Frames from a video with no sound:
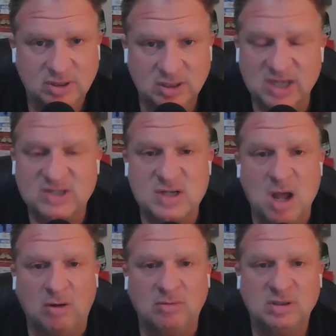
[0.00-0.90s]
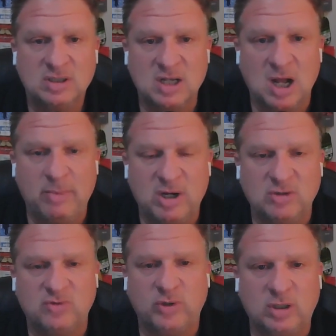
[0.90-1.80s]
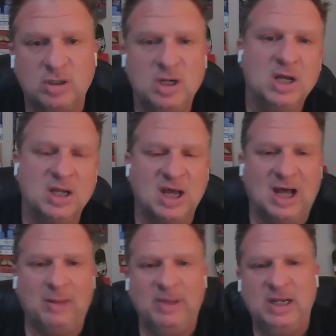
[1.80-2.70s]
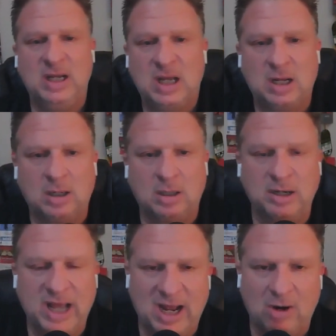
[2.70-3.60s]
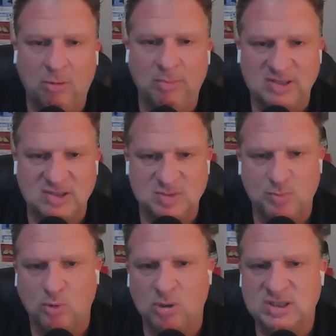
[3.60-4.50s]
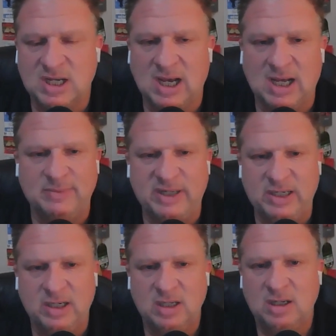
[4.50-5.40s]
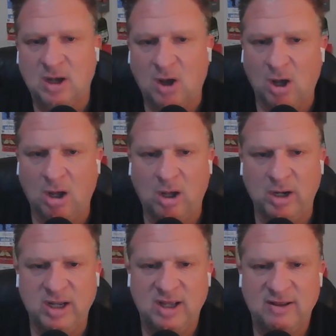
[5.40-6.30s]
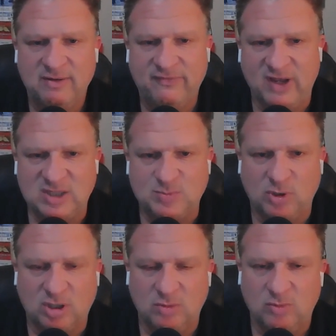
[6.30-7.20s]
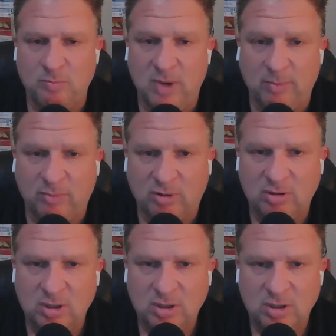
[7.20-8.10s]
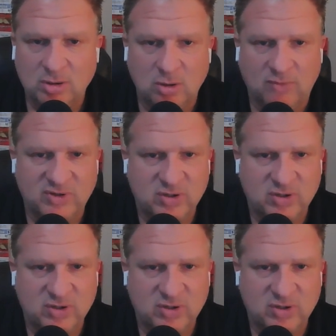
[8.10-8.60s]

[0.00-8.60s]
Let us know. Comment on Twitter, comment on our message boards, comment on Facebook. And remember, go over to